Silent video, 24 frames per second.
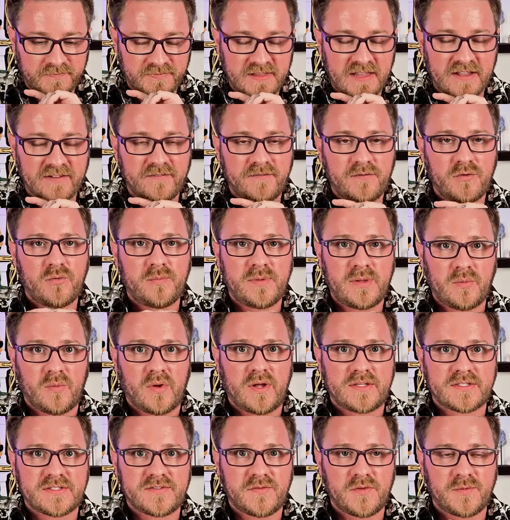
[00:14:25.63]
have fooled me
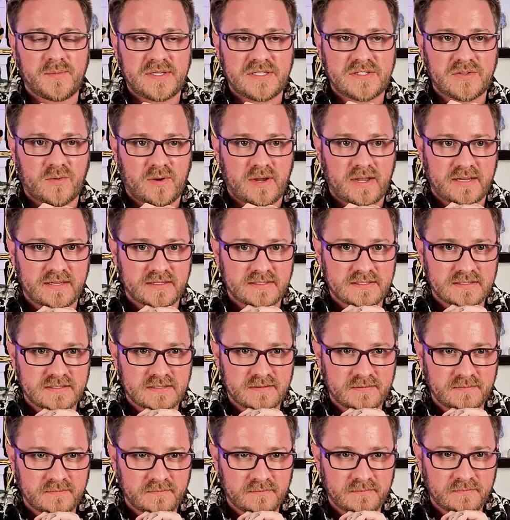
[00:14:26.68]
once, fooled me twice.